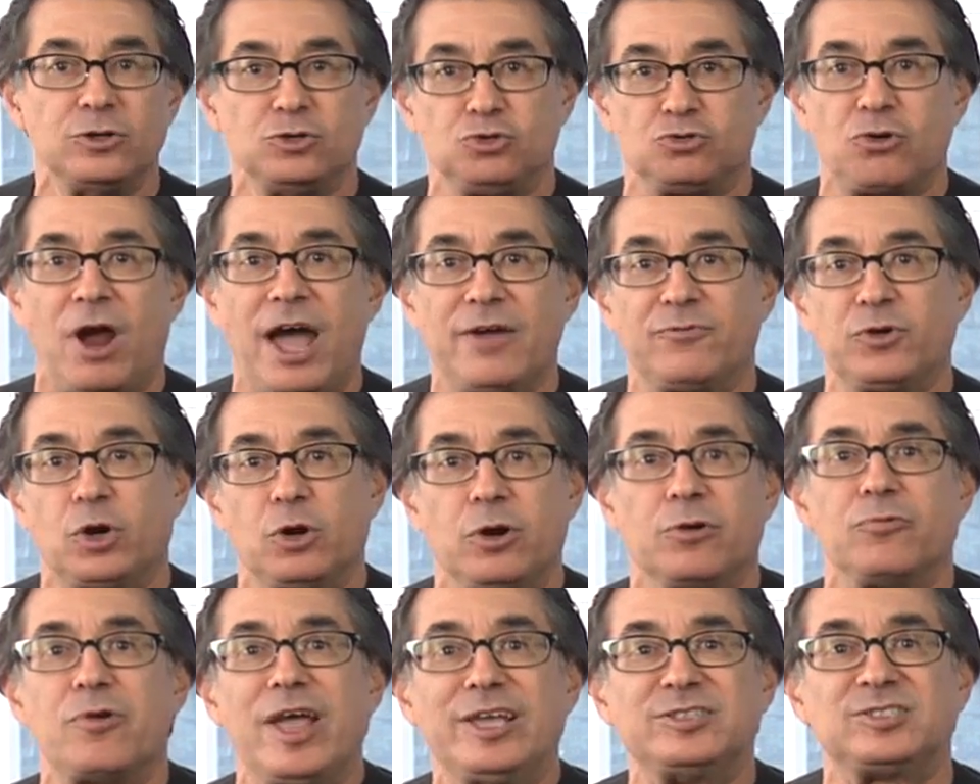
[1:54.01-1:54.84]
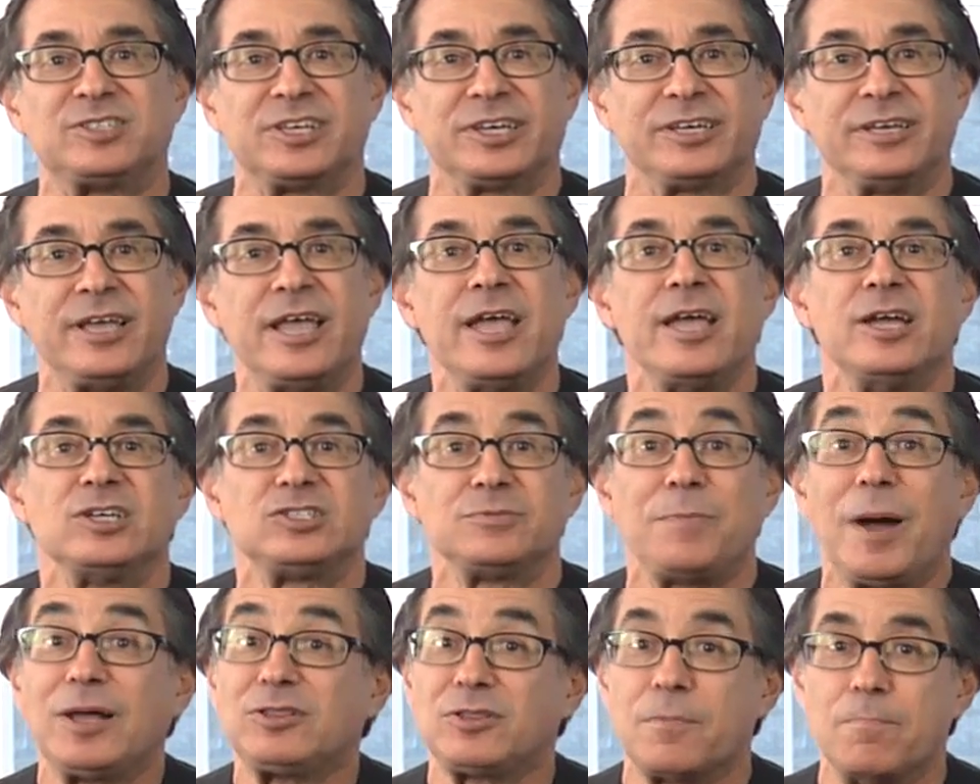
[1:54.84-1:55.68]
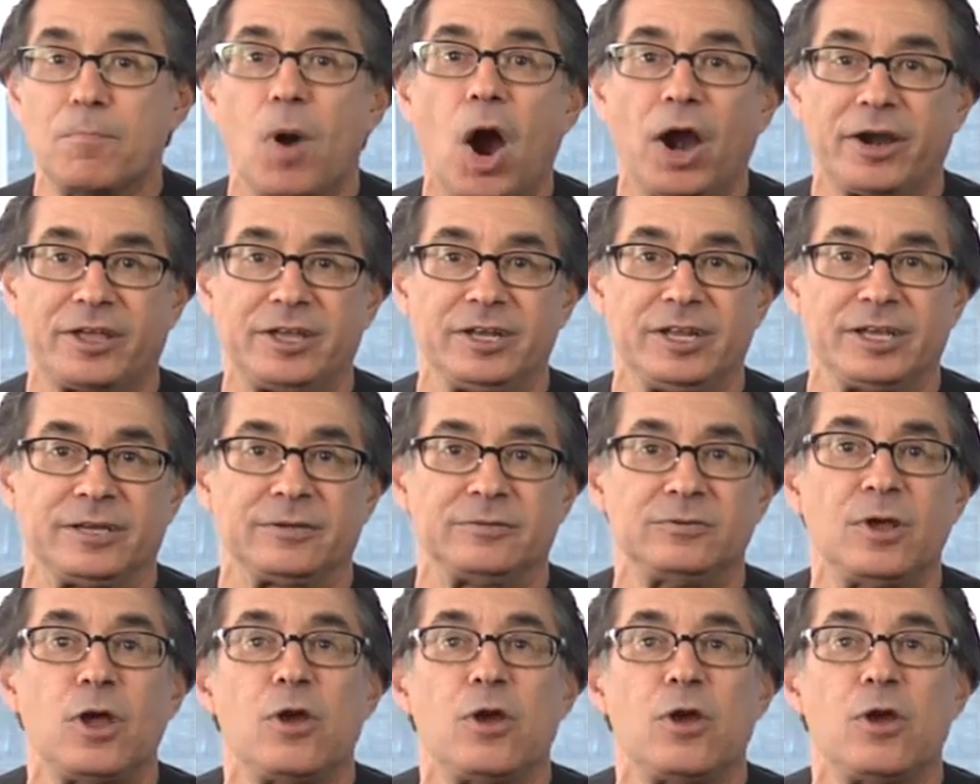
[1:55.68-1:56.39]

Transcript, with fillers: driver, or racing. It's about the marketing.